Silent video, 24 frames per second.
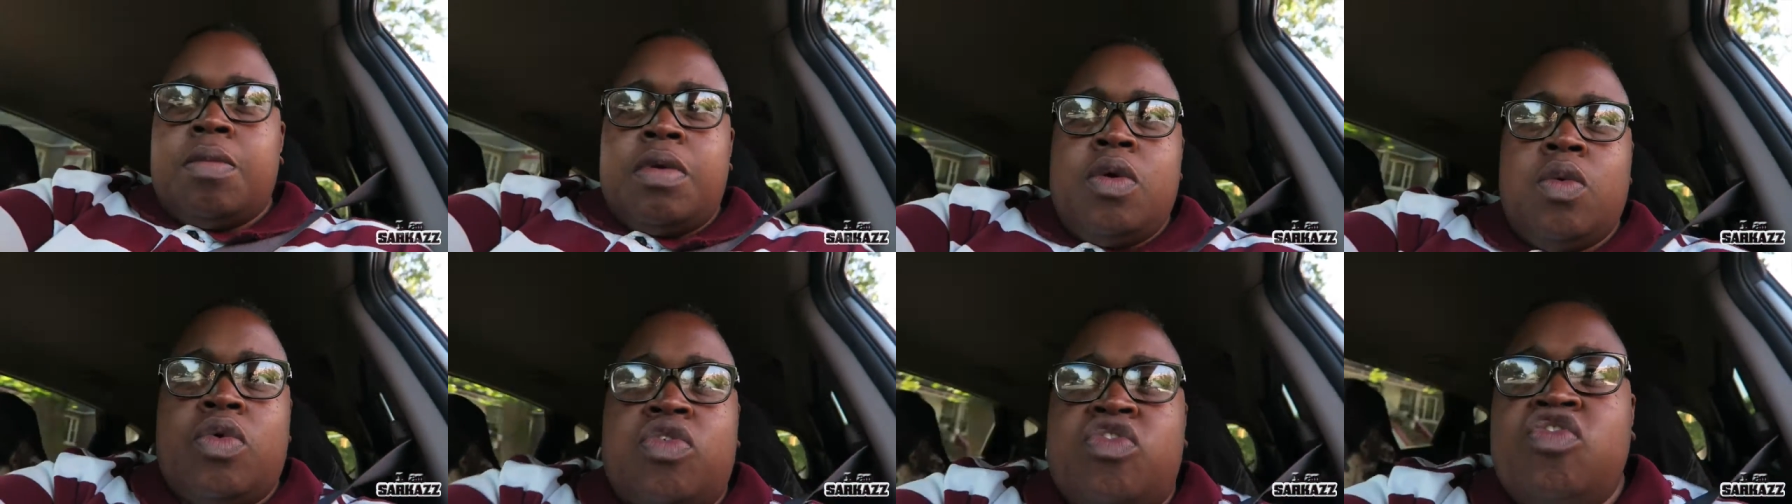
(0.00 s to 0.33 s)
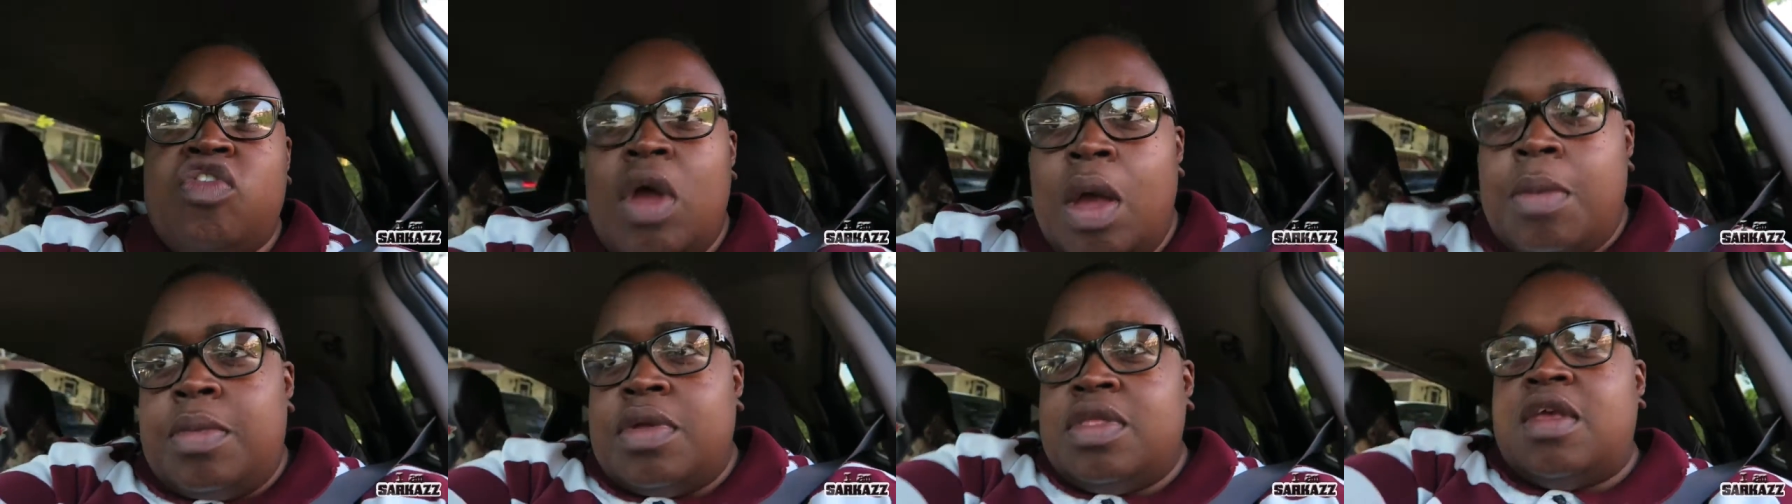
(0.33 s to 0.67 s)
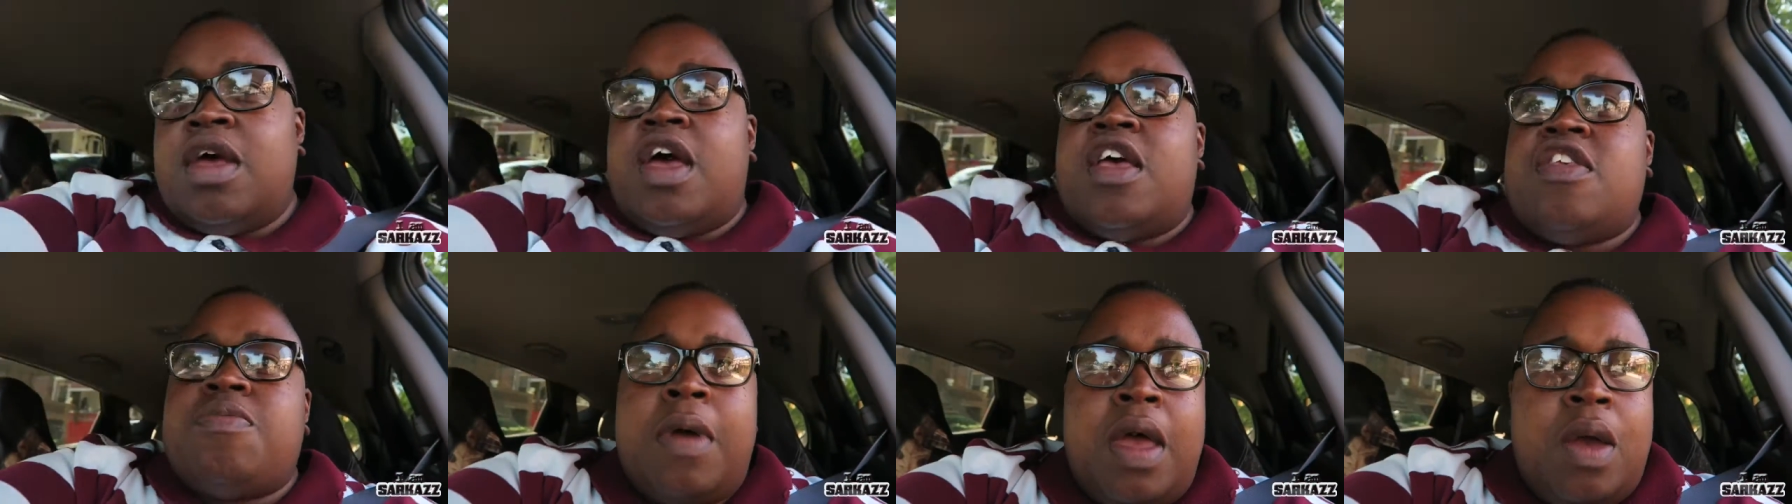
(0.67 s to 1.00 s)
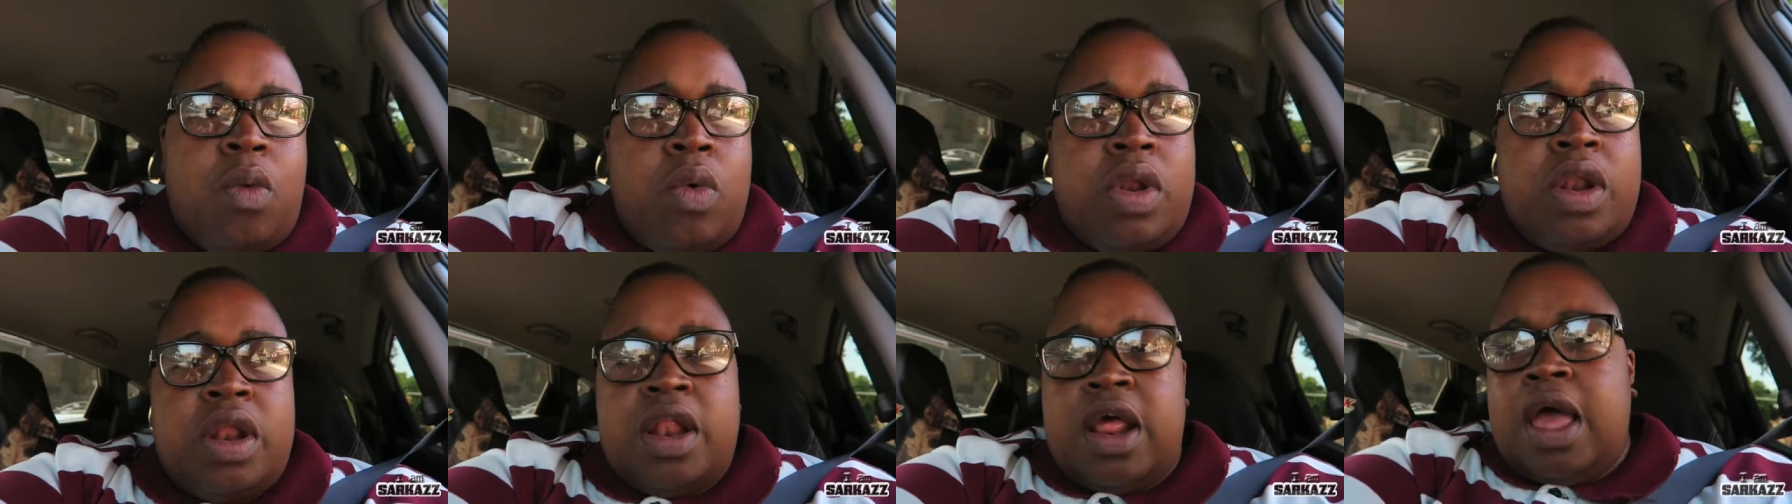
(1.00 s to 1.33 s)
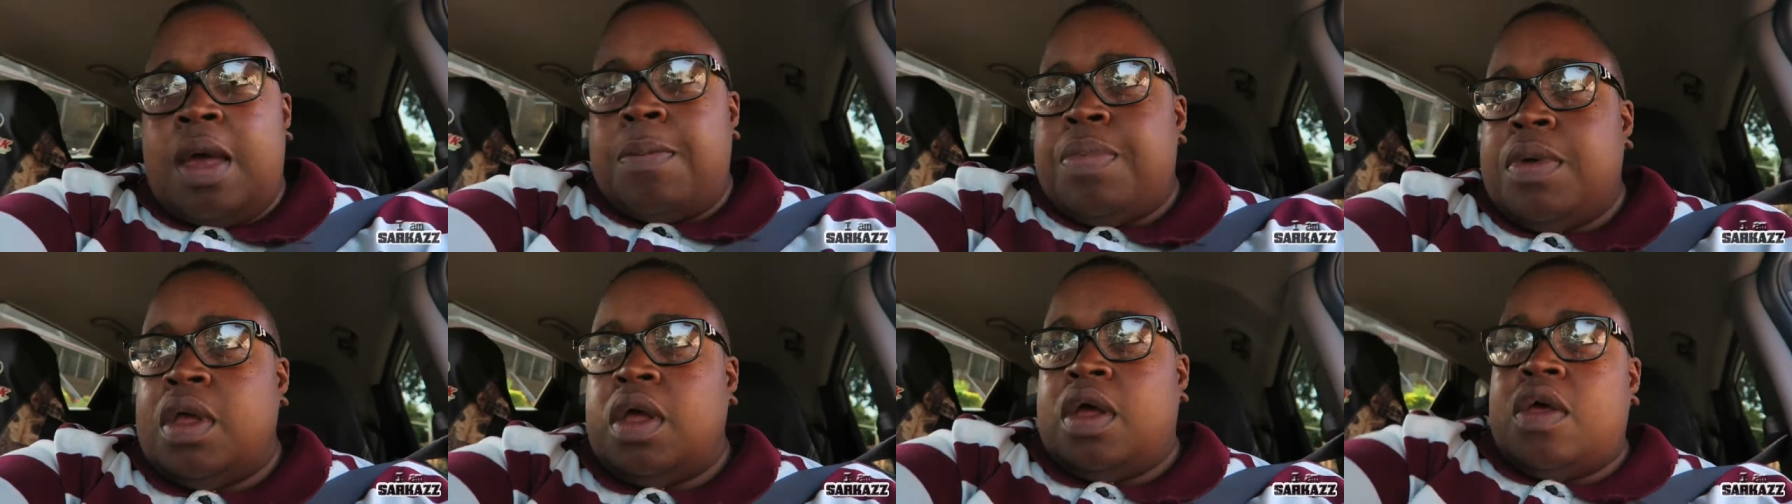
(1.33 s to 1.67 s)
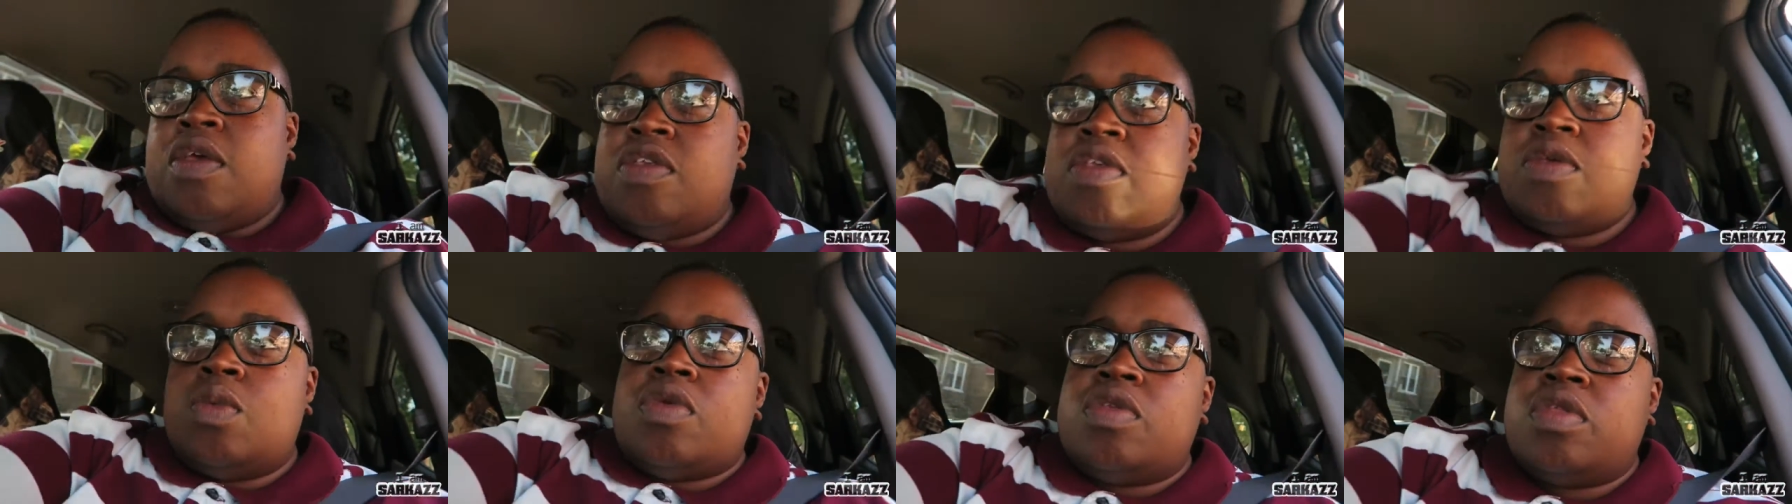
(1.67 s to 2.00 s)
he was traumatized by what had happened
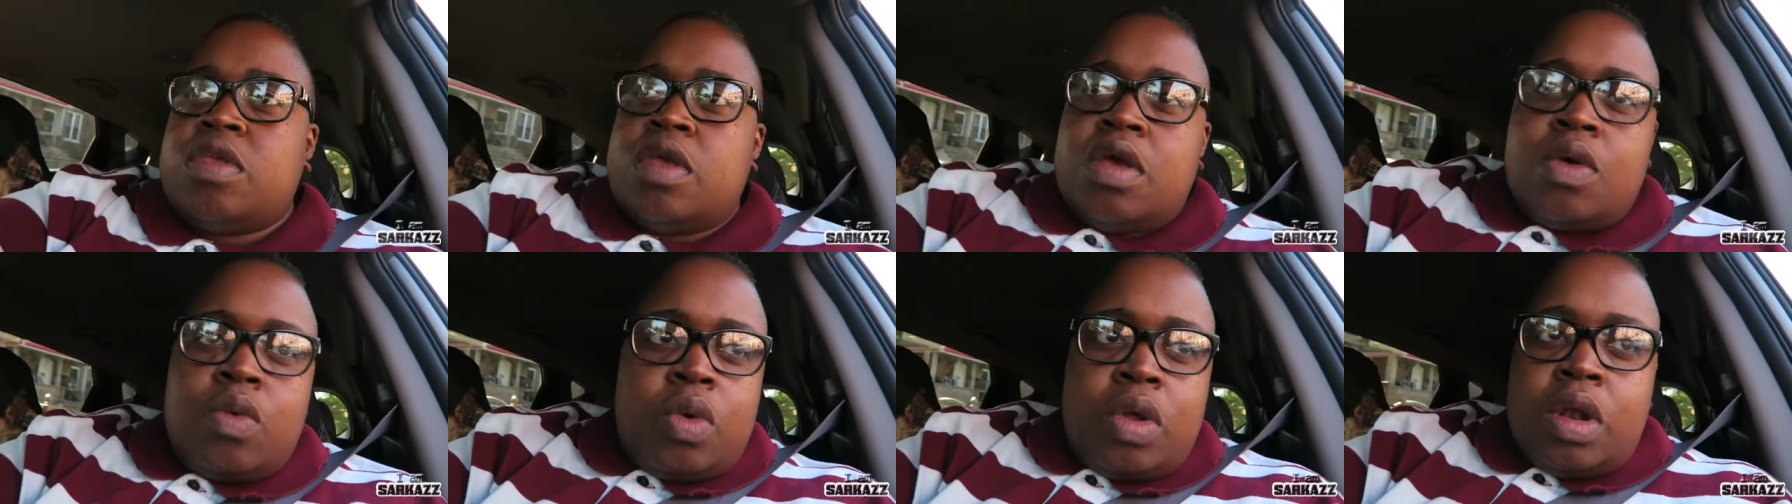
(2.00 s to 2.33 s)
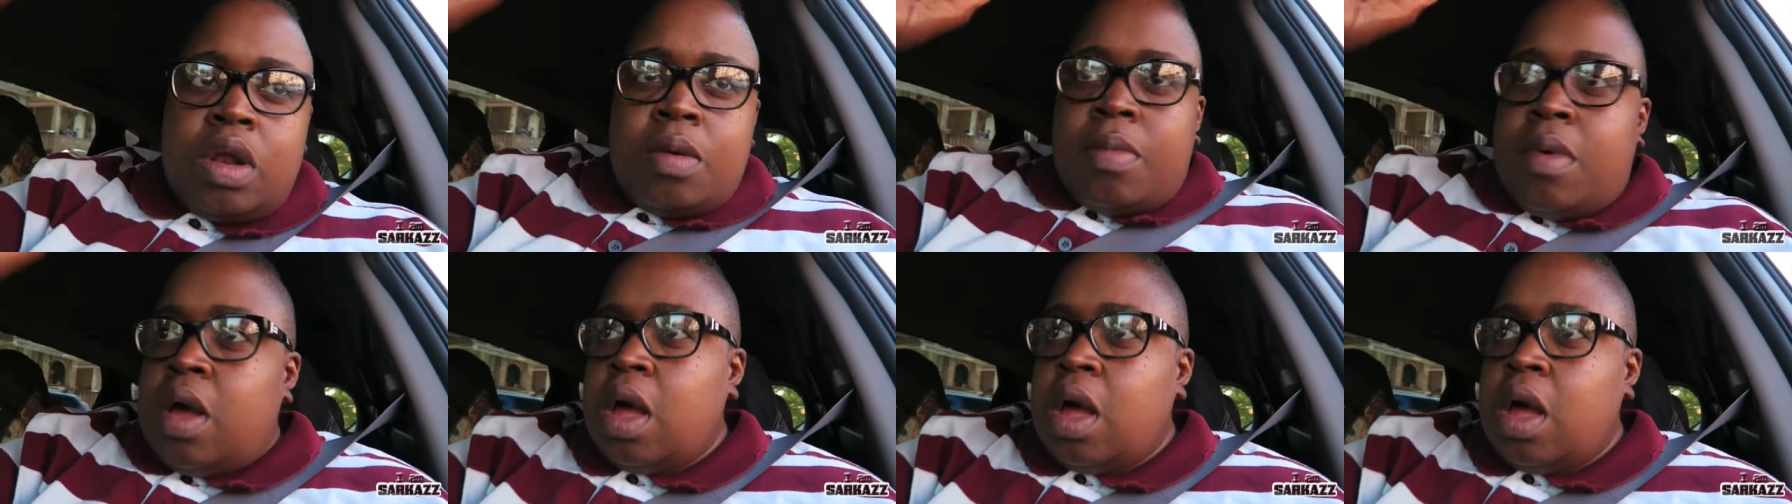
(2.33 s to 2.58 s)
because he was there when the